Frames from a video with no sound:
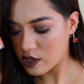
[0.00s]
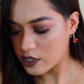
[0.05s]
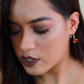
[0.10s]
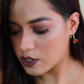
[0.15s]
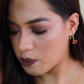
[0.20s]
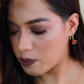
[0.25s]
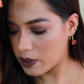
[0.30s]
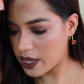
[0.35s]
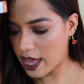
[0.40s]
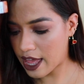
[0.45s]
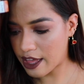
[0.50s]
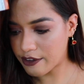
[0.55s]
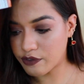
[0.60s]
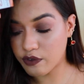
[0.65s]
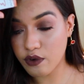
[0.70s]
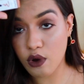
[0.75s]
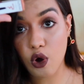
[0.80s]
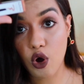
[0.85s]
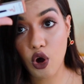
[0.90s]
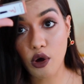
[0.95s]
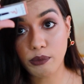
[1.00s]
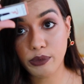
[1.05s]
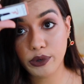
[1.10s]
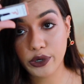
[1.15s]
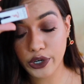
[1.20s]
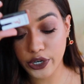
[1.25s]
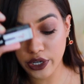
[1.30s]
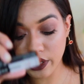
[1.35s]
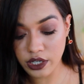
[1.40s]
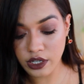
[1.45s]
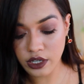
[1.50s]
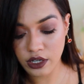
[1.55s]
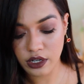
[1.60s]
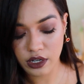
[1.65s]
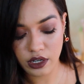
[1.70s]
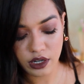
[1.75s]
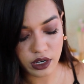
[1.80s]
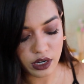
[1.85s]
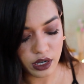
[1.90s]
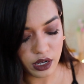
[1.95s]
So we have Auburn,
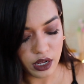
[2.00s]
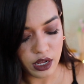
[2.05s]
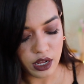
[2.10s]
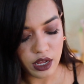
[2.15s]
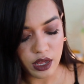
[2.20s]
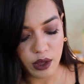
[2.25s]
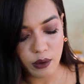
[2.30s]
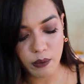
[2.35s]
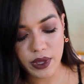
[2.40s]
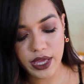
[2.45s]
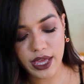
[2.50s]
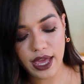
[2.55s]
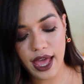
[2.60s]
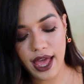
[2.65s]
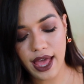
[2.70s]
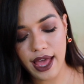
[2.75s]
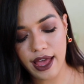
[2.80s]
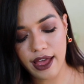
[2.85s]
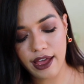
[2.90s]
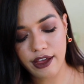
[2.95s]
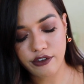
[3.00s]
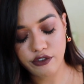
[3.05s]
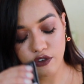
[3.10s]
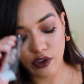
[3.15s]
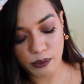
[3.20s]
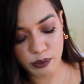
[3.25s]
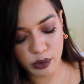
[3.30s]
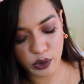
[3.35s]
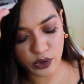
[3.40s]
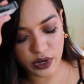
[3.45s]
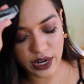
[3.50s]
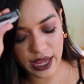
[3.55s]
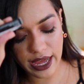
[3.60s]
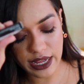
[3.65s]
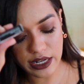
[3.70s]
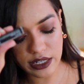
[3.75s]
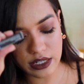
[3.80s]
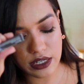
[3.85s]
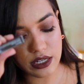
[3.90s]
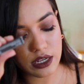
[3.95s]
we have
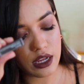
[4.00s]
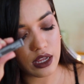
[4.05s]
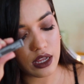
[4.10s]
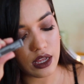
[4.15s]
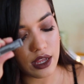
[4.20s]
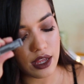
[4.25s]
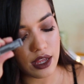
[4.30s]
Brunette,